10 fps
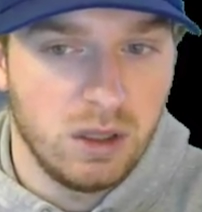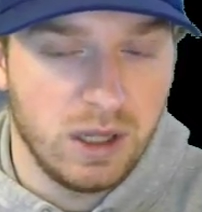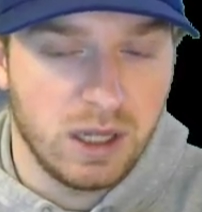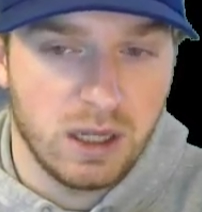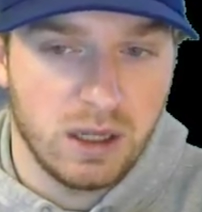
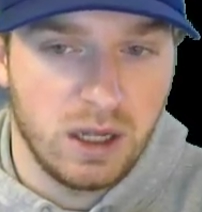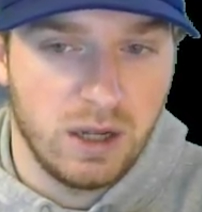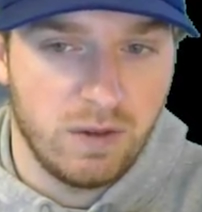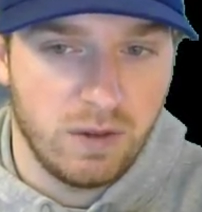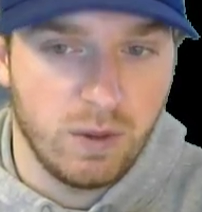like
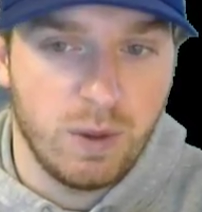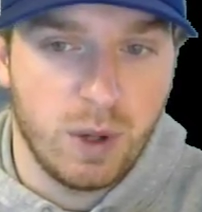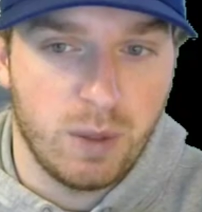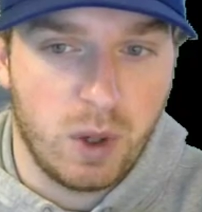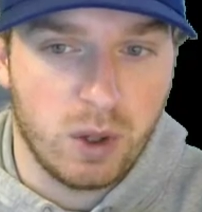if we
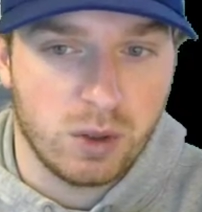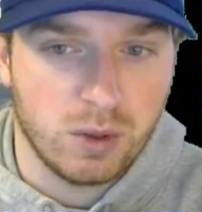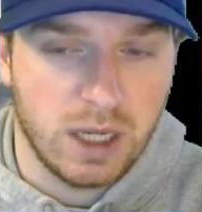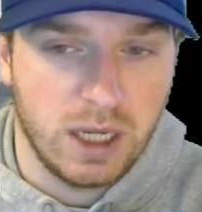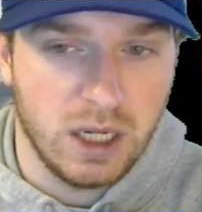put a particle
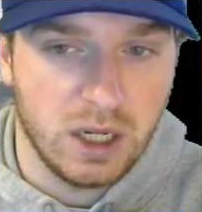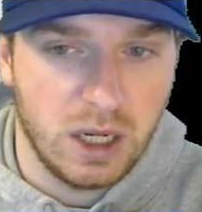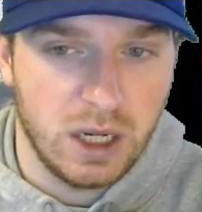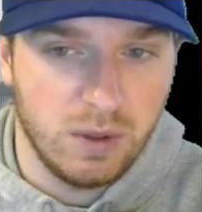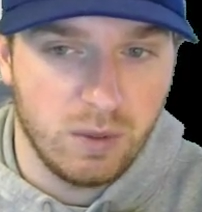right here,
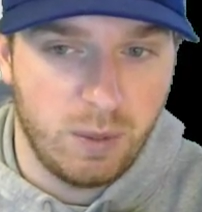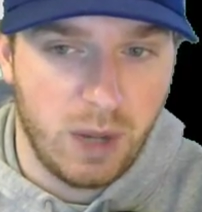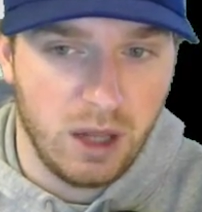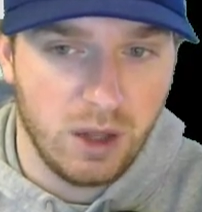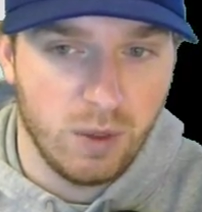it would
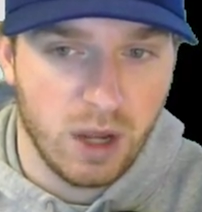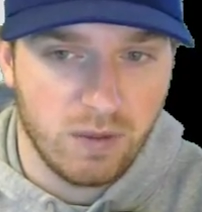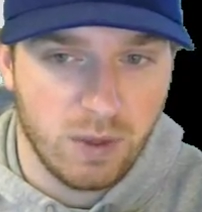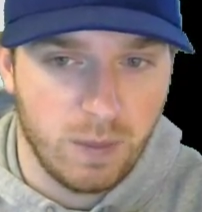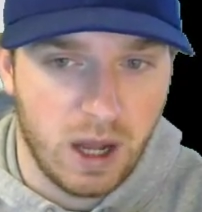repel away
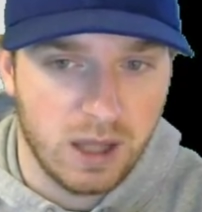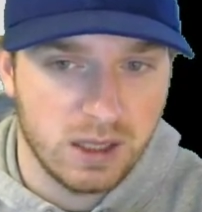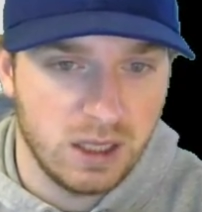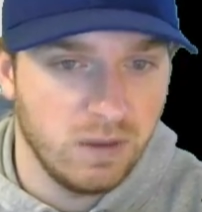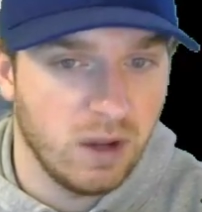from the
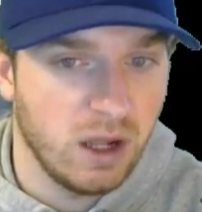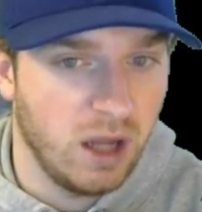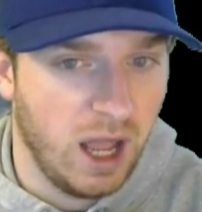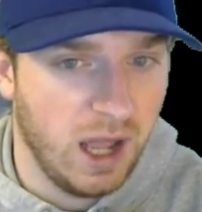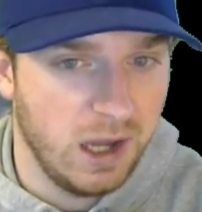positive and
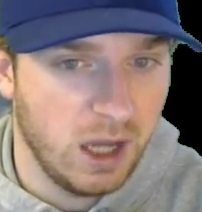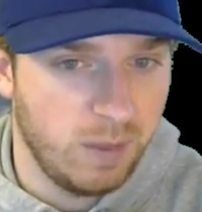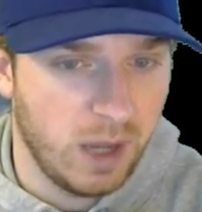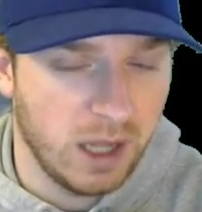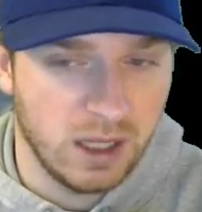end
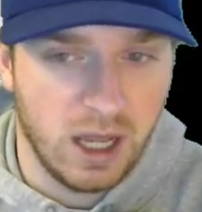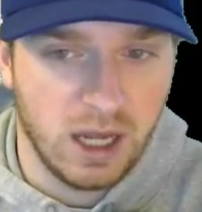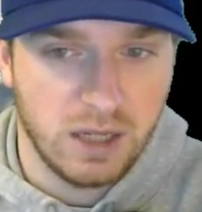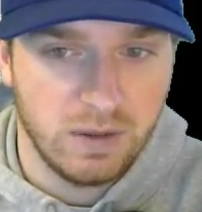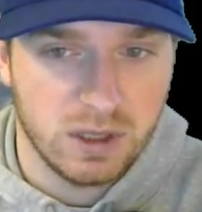up at the negative.